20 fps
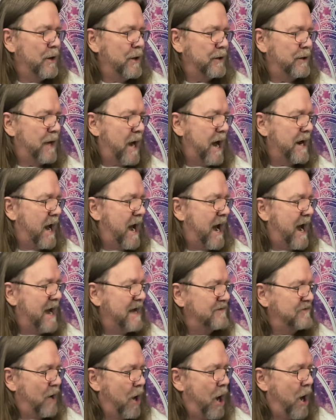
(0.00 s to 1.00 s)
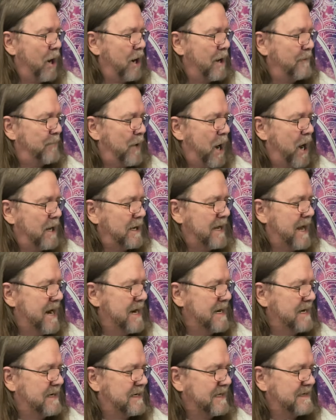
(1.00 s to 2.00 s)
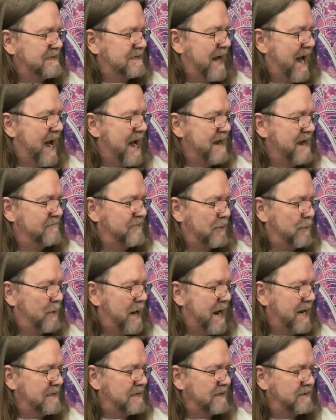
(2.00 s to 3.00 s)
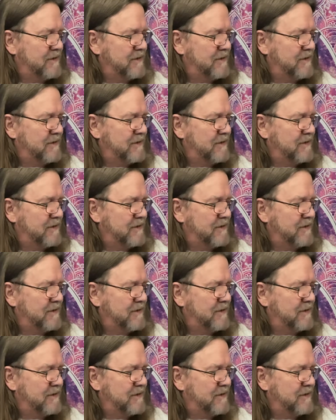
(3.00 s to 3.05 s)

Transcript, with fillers: got eyes all up on Lady Godiva right there.